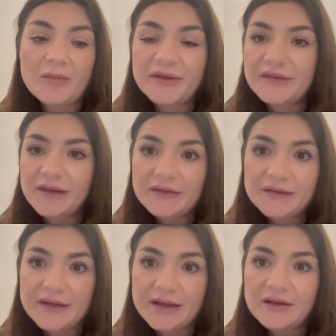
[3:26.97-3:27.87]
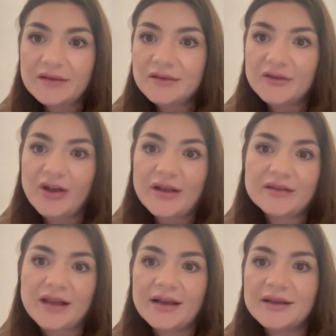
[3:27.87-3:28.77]
business skills, such as
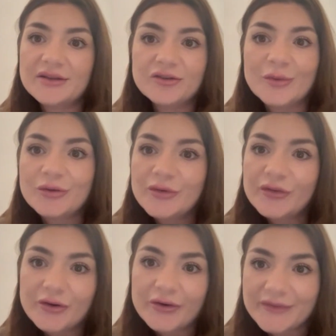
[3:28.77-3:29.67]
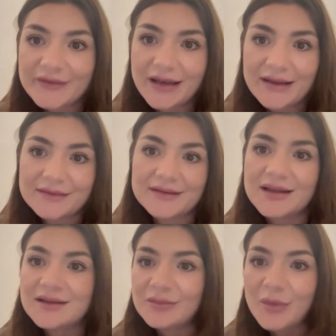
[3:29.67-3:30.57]
like human resources
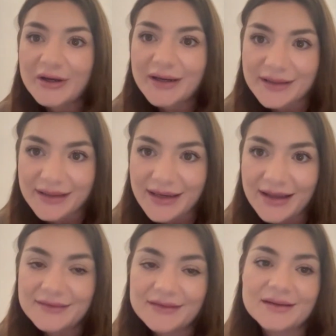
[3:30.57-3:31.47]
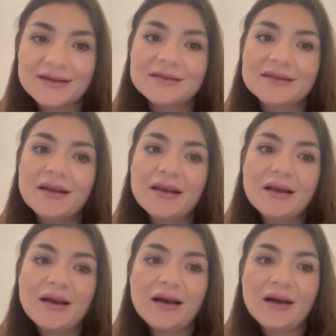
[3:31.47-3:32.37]
classes, marketing classes.
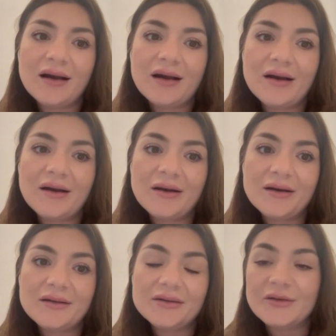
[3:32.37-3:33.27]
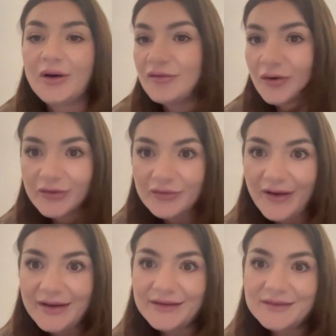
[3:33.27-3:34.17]
So of course,
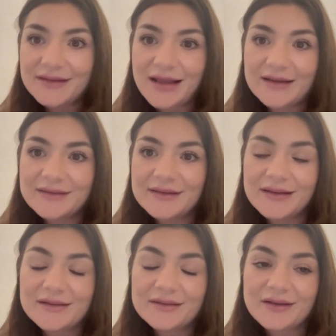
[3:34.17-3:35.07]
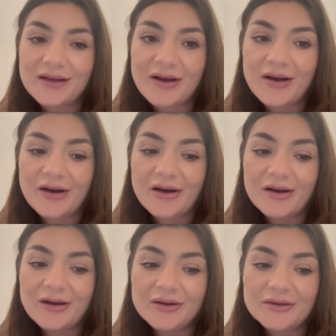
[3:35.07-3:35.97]
finance classes.
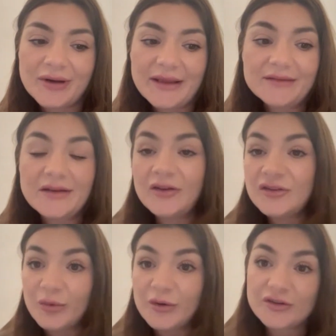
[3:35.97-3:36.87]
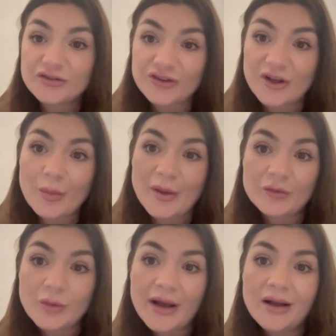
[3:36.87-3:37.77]
What else? Entrepreneurship as
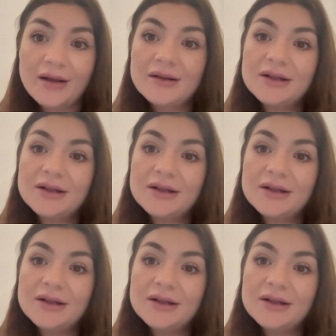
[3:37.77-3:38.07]
well.